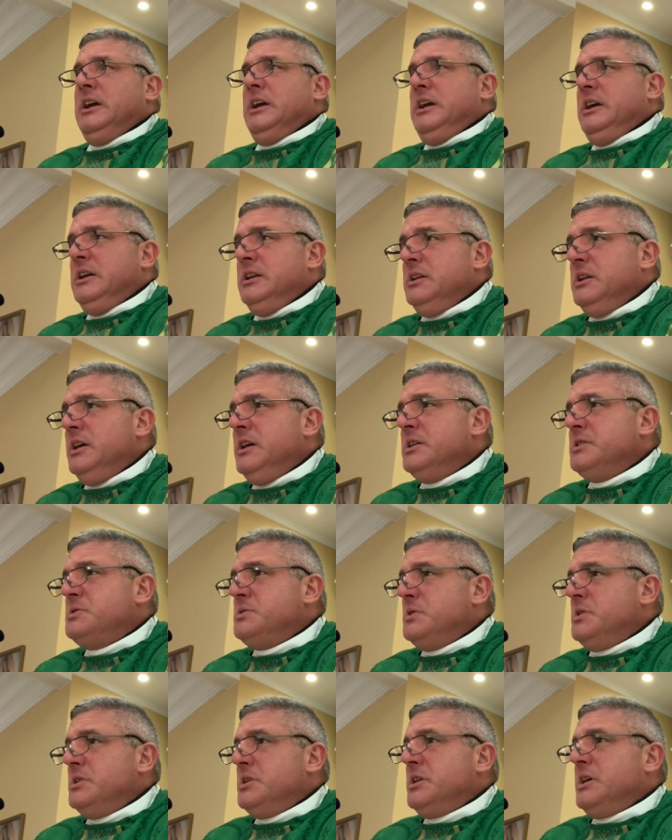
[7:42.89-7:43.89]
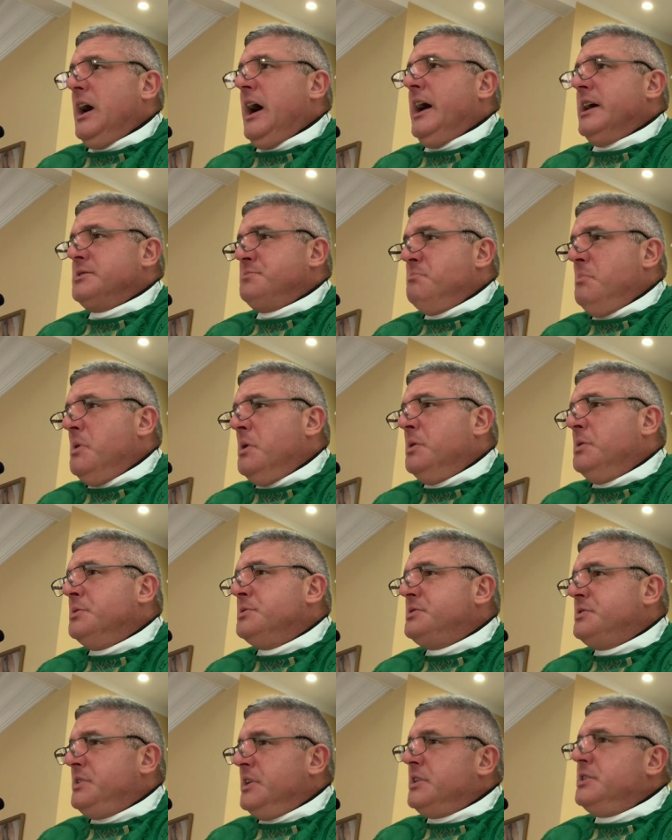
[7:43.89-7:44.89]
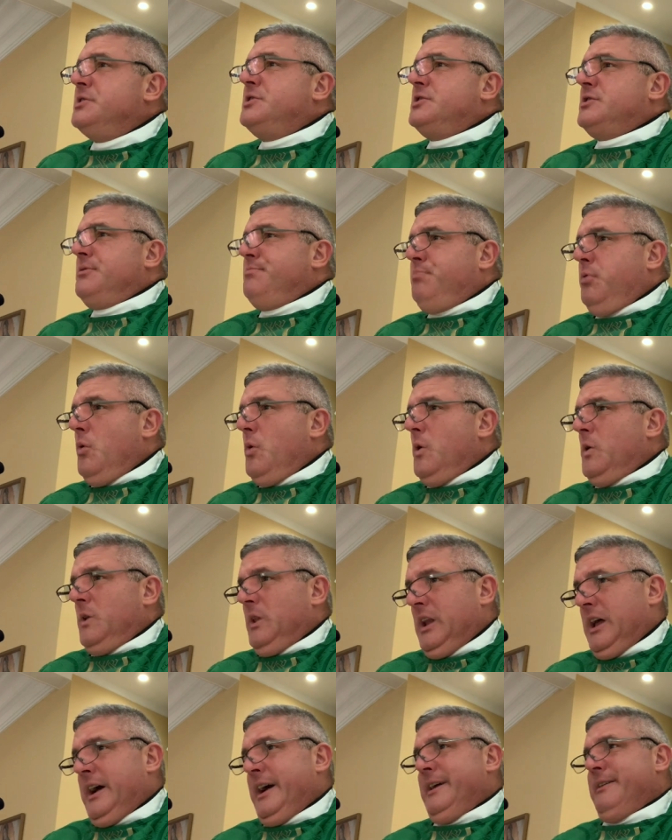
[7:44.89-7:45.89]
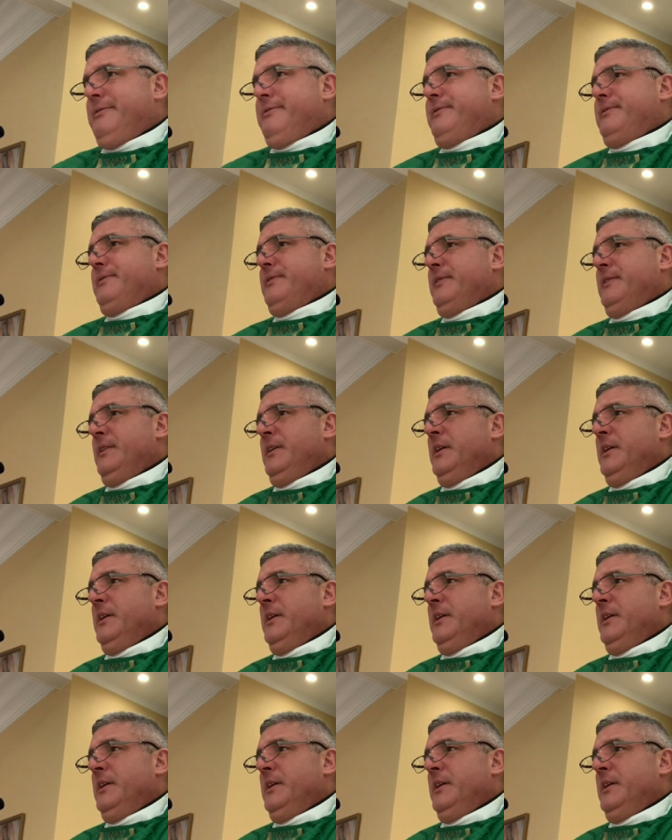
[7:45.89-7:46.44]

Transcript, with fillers: in the history of the cosmos that could support life.